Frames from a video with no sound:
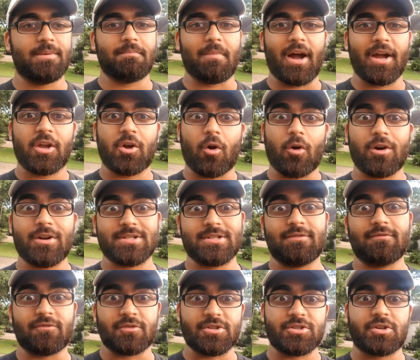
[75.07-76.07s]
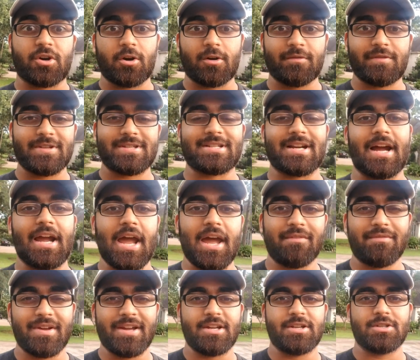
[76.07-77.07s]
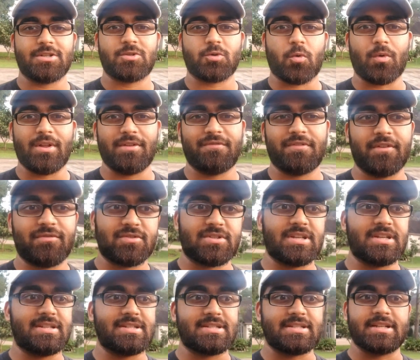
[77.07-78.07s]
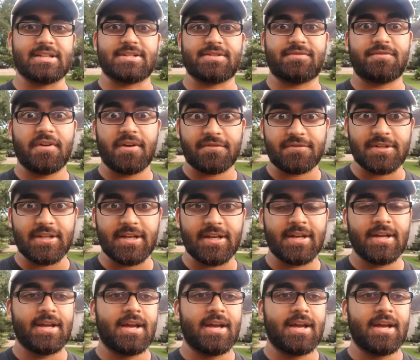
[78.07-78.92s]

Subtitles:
My car is in for service. I have a 2015 650,